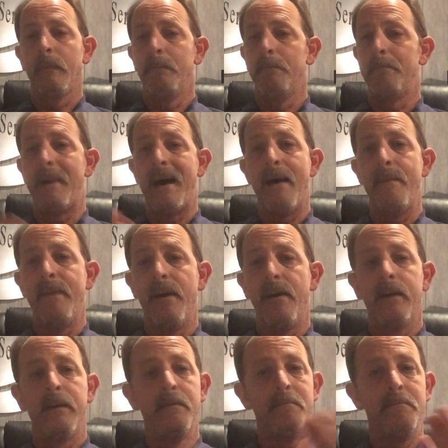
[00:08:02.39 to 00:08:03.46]
Buy
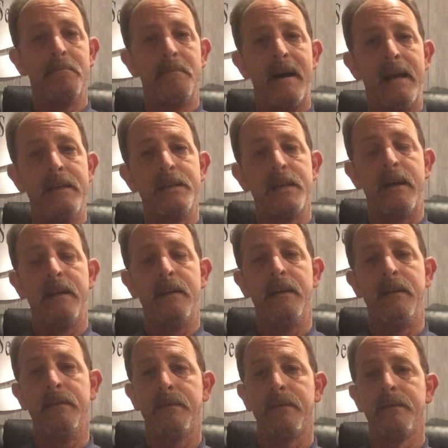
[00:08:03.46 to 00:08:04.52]
American, buy
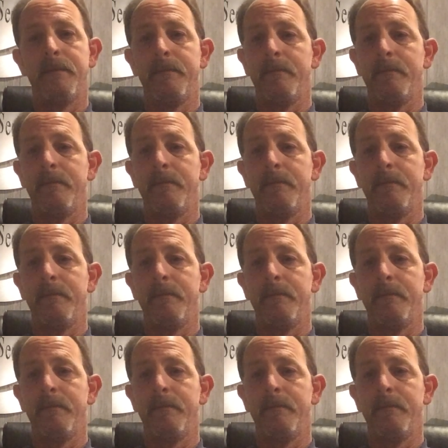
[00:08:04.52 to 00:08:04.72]
Chinese.